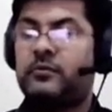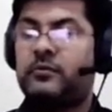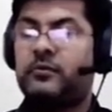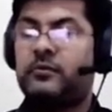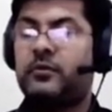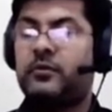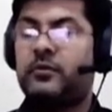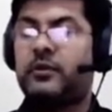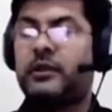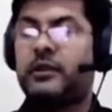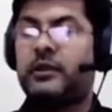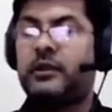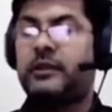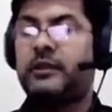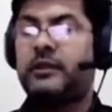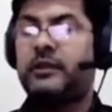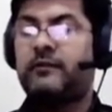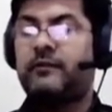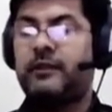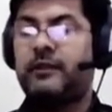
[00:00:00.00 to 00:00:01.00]
Okay,
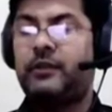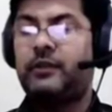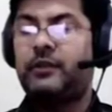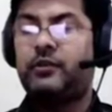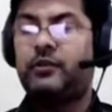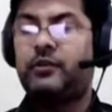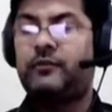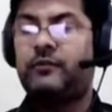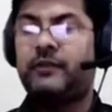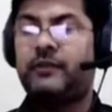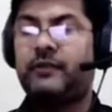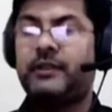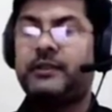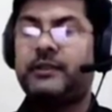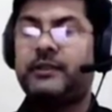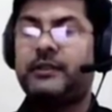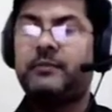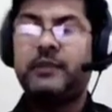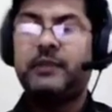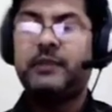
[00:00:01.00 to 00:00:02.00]
here value of a
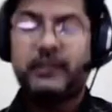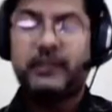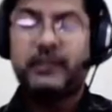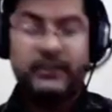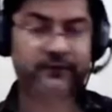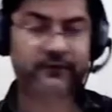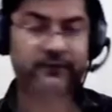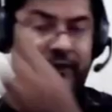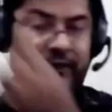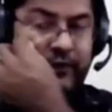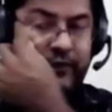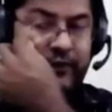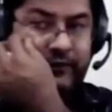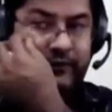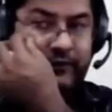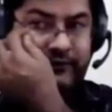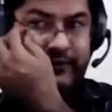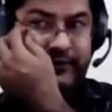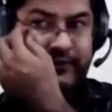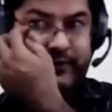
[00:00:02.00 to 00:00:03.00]
is bk and value
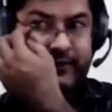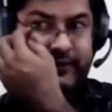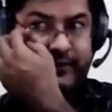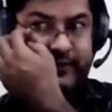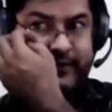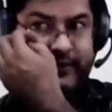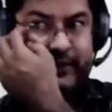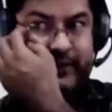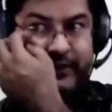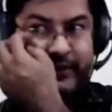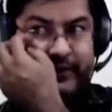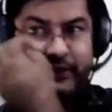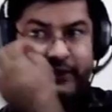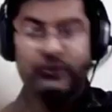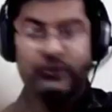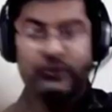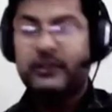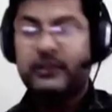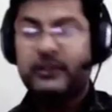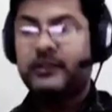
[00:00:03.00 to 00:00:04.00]
of c is dk,
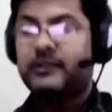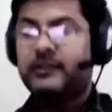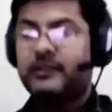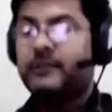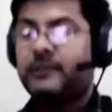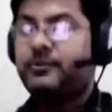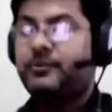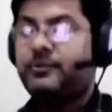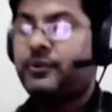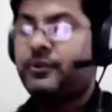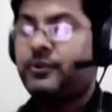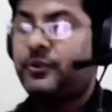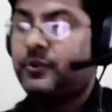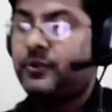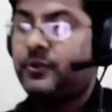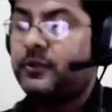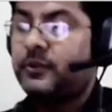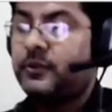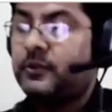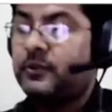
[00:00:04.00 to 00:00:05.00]
so let us
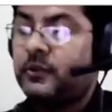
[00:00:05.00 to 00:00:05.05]
substitute.